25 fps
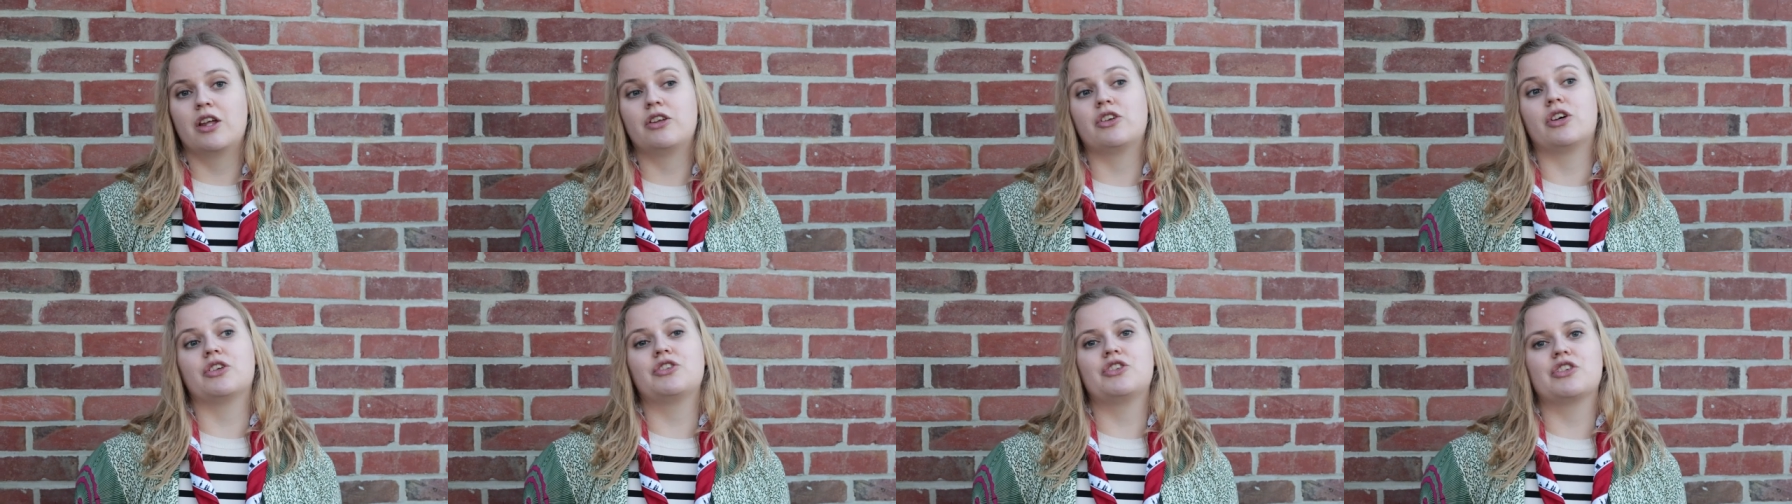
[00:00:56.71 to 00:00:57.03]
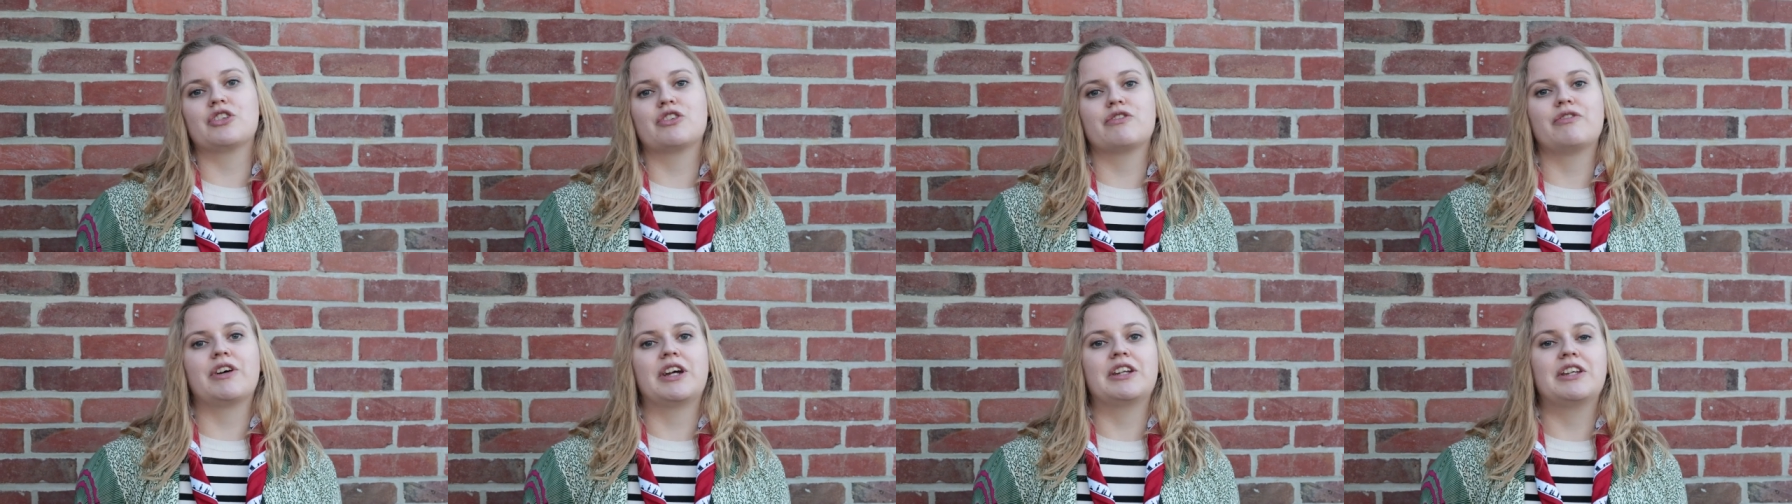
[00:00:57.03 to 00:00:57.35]
not
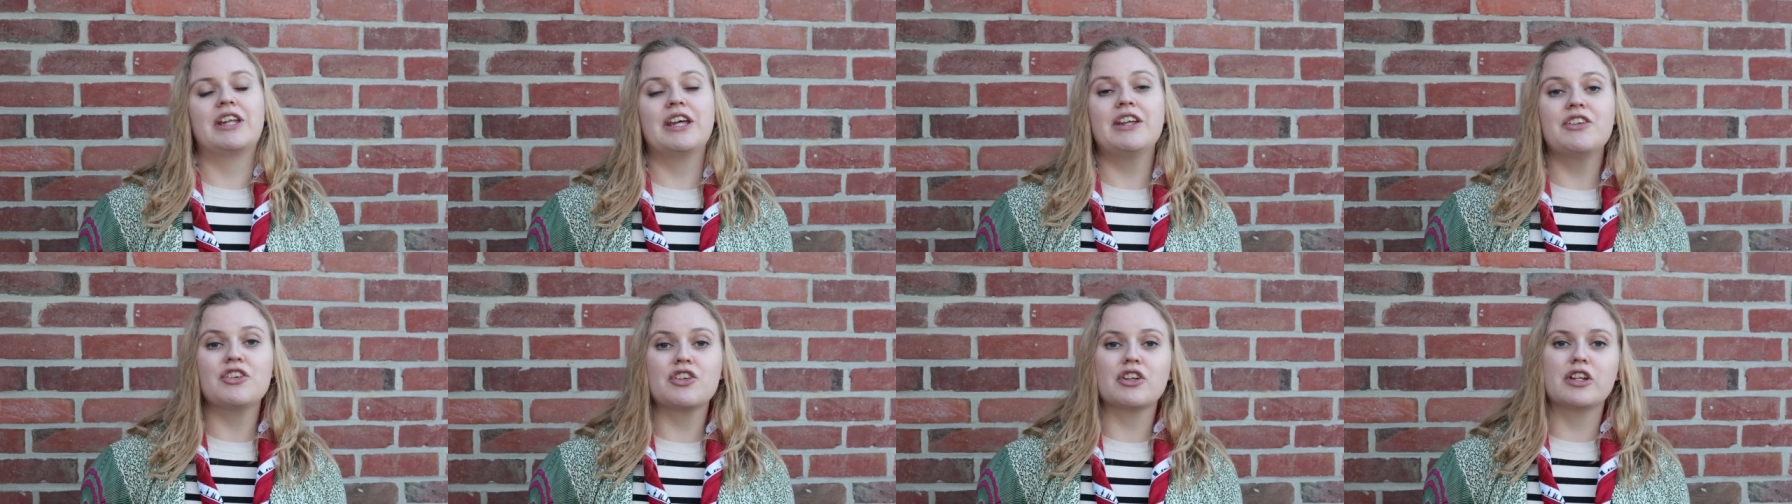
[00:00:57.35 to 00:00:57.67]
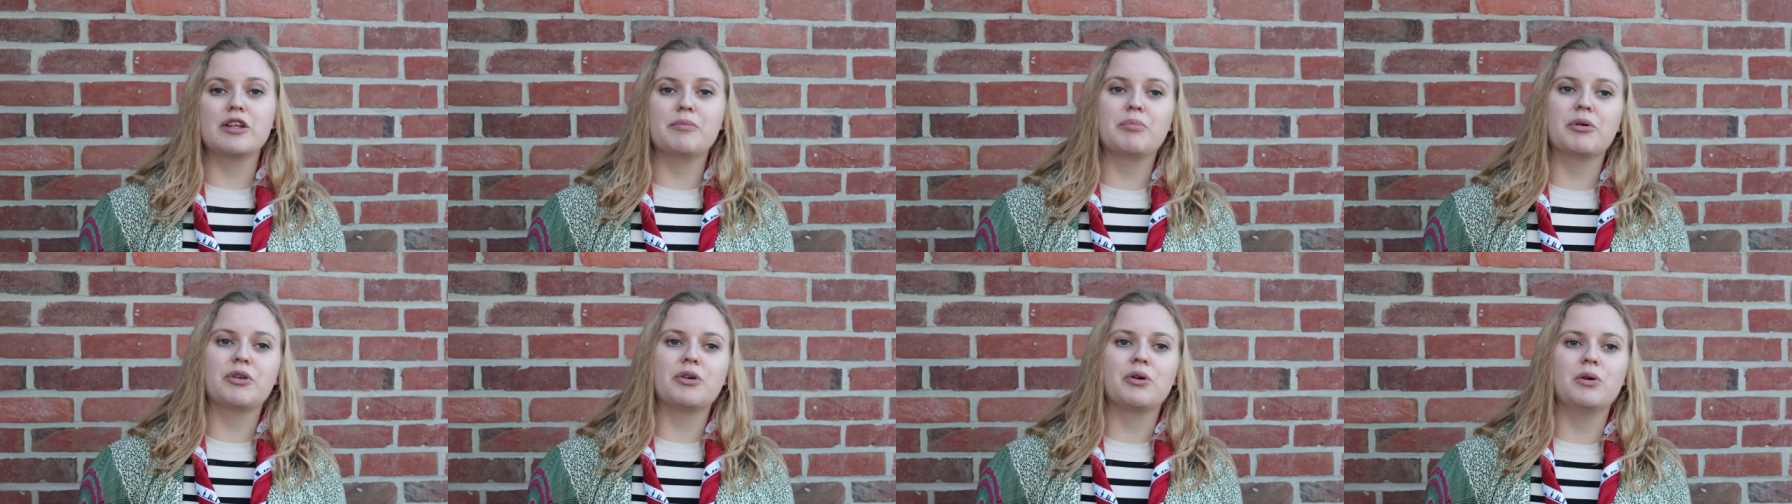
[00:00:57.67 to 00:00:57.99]
just
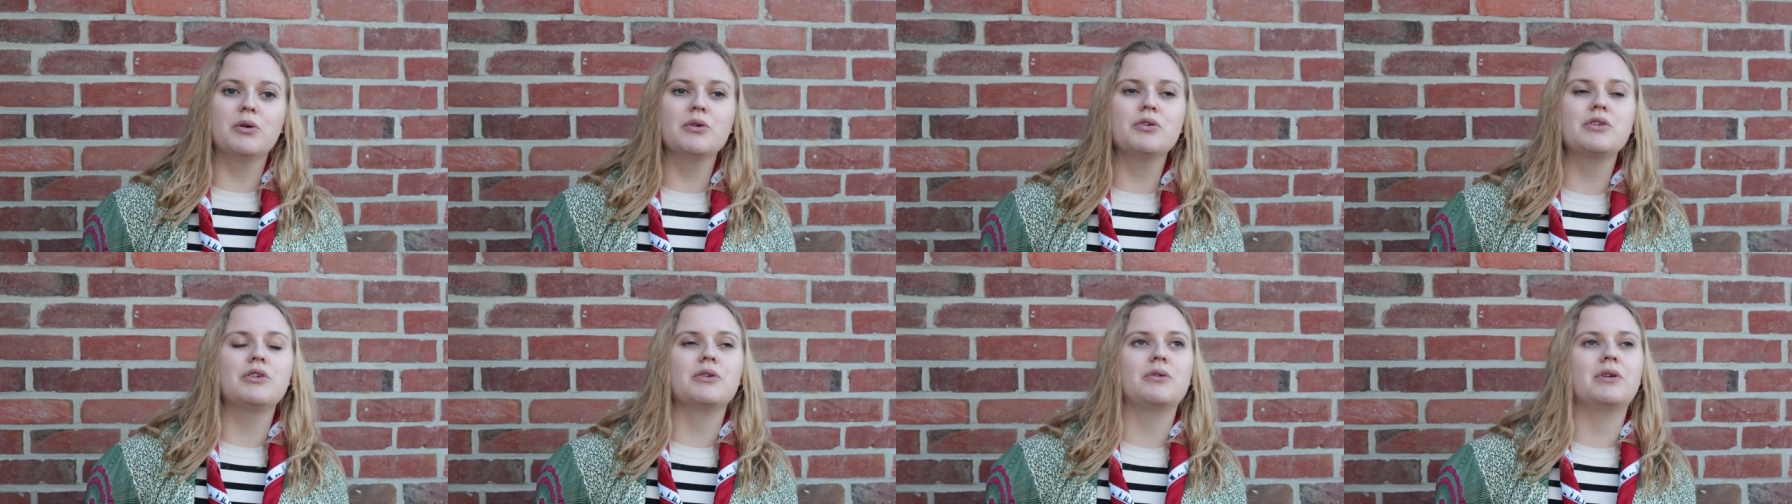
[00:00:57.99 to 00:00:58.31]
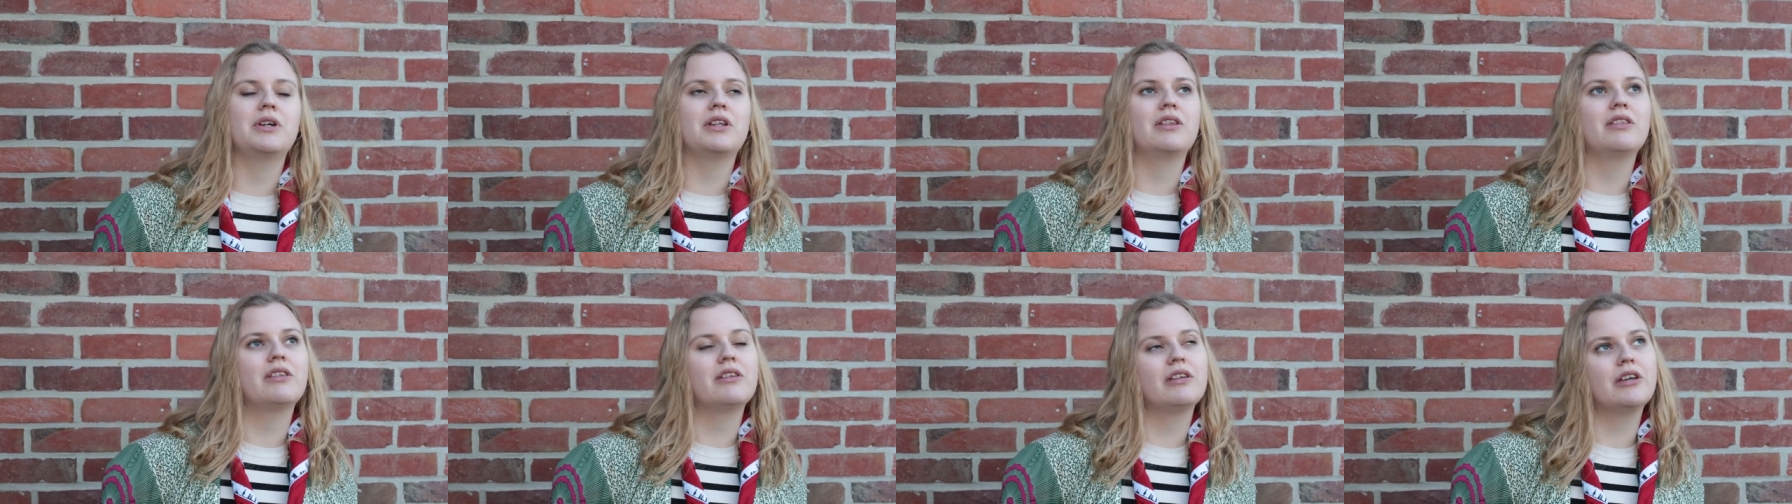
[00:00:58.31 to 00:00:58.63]
financially but also
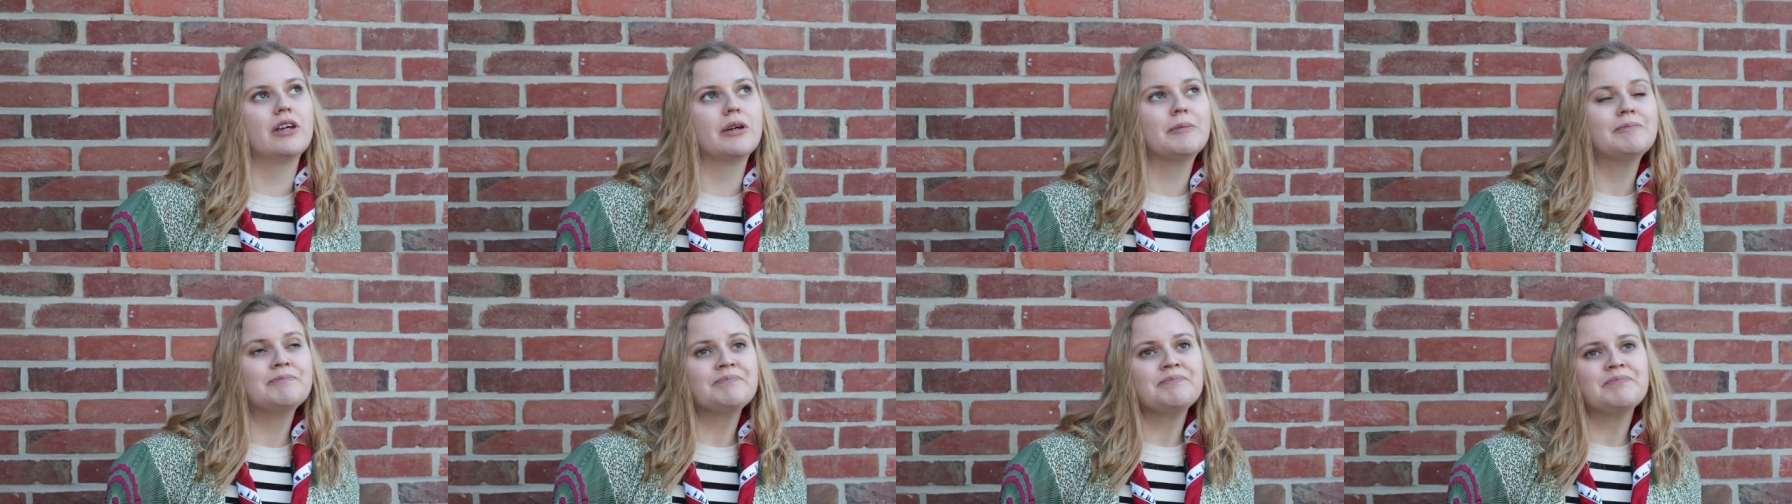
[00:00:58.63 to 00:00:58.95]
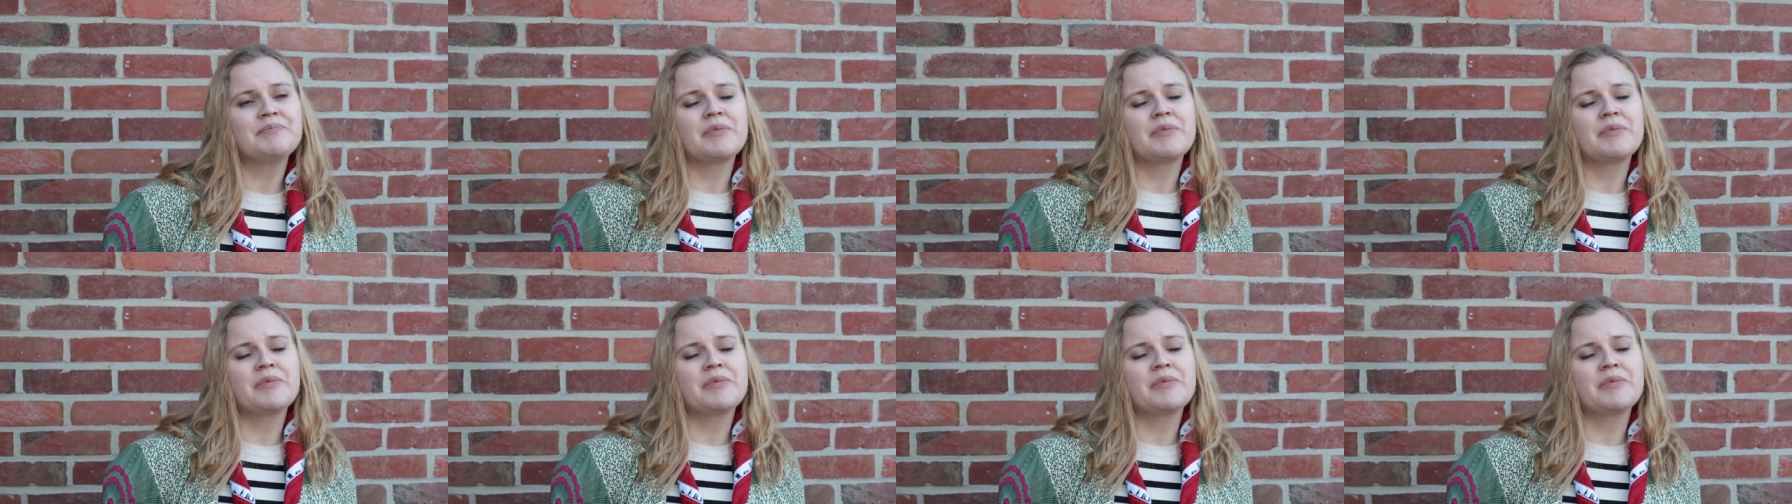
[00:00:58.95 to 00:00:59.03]
in the